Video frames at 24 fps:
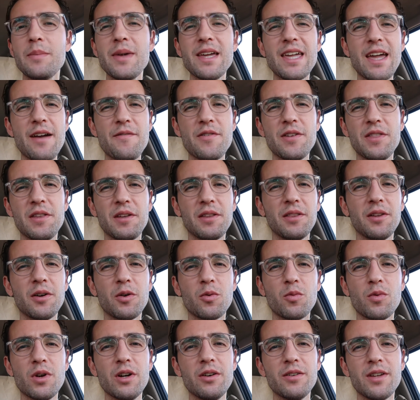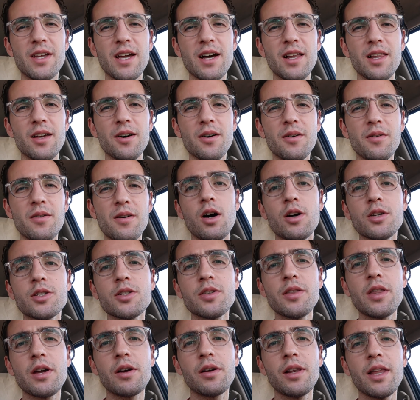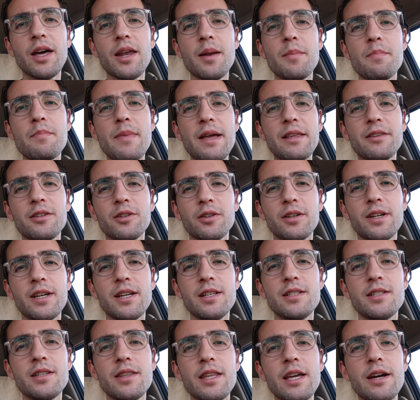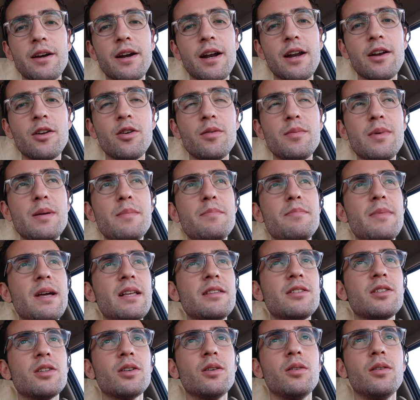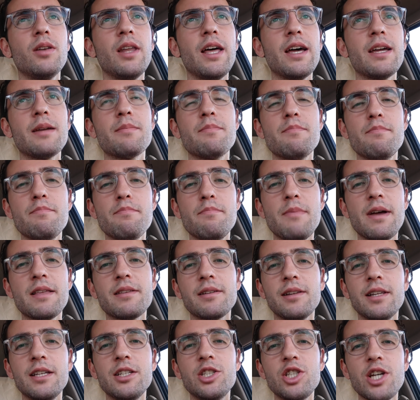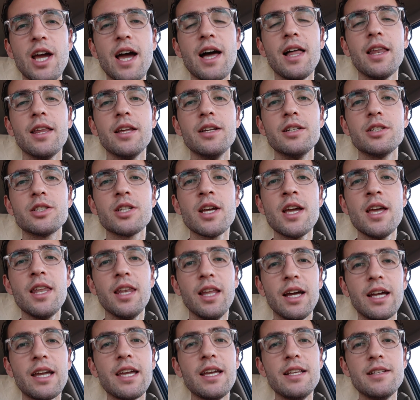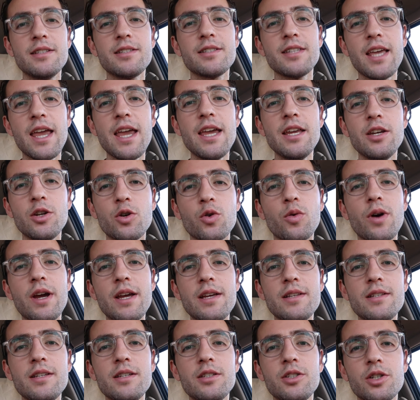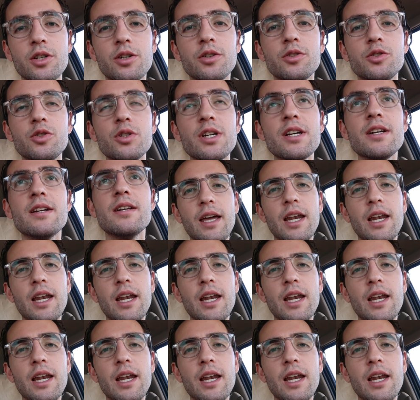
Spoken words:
make everything look real yellow. Also, there are a lot of mental kids in there, and I don't mean mental like mentally challenged, like insane, crazy children.